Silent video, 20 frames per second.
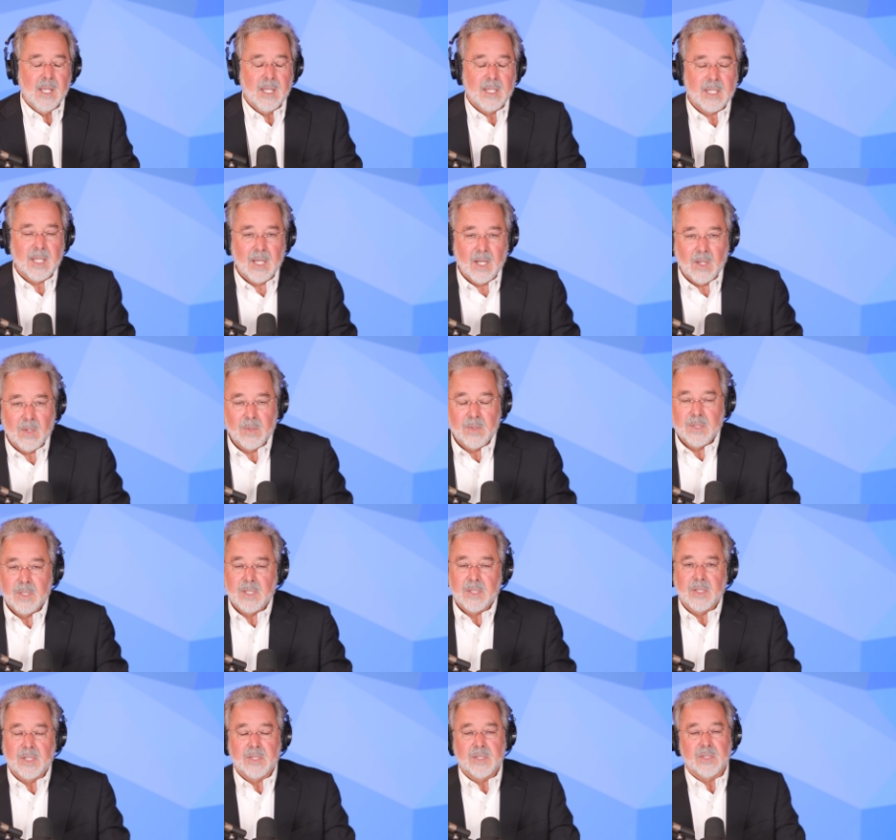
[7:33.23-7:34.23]
You know,
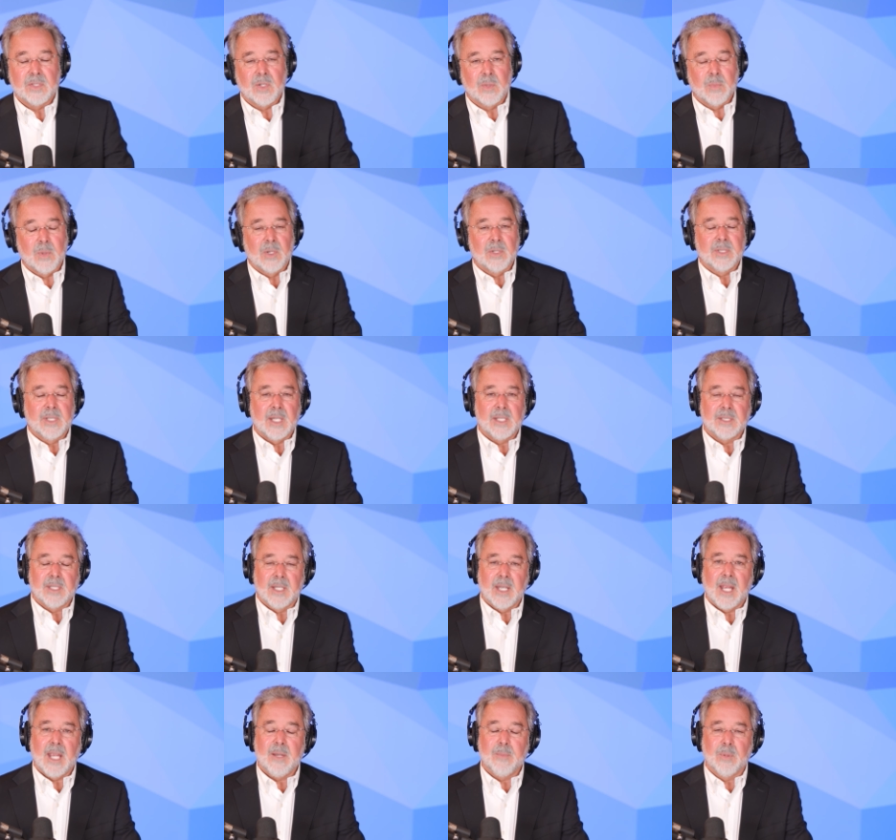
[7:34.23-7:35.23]
this is her birthday's
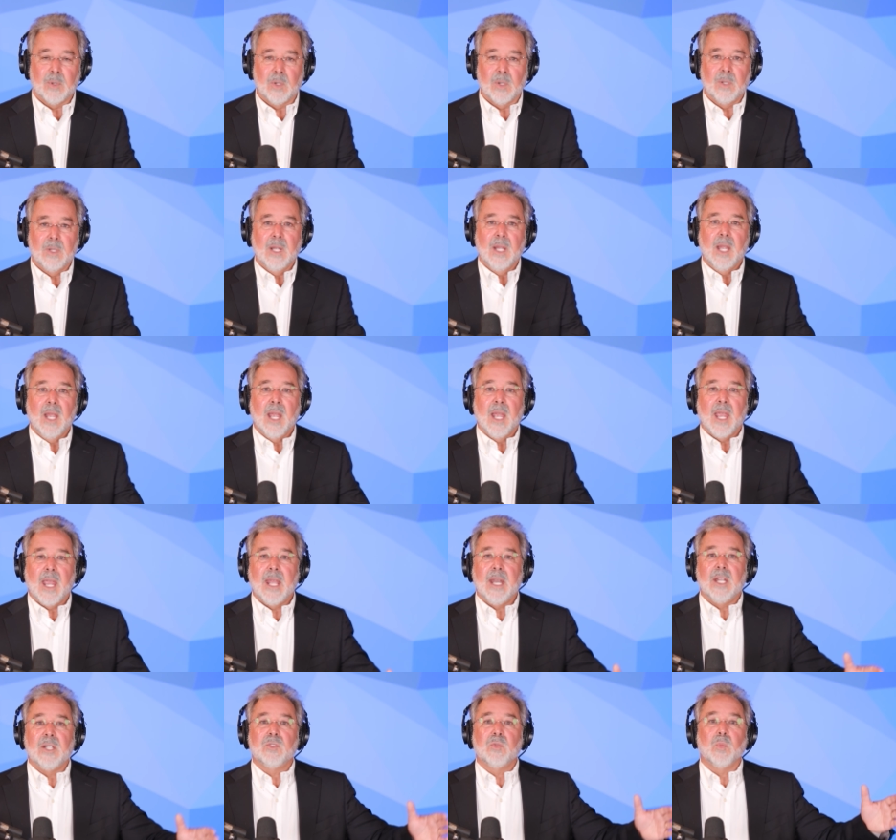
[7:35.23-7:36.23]
in April
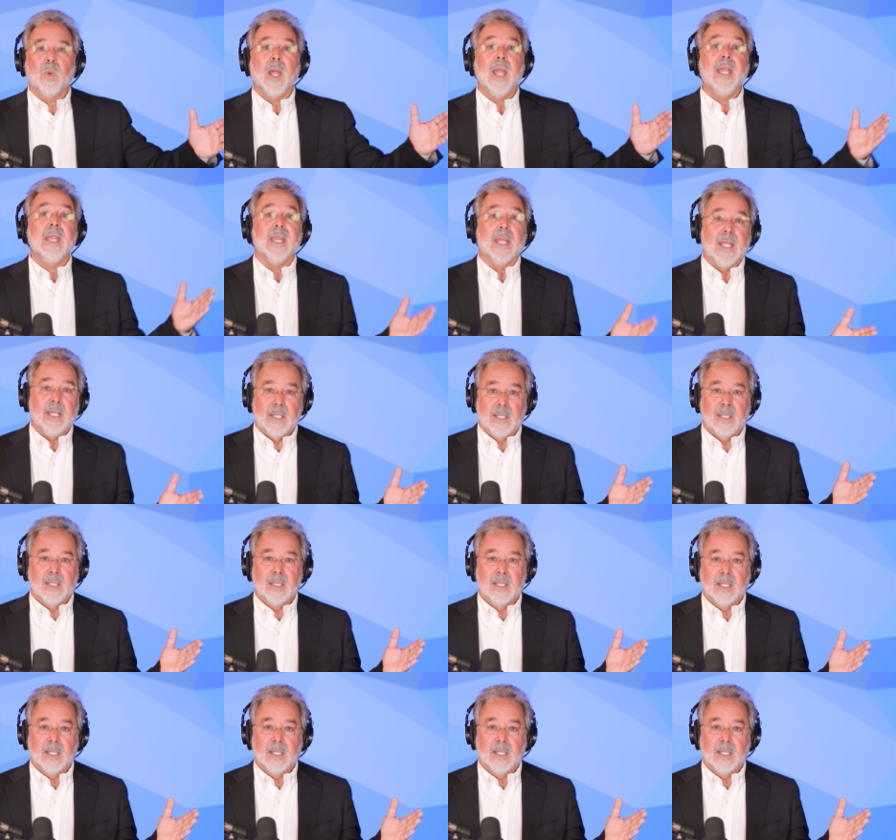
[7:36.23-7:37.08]
and it's raining.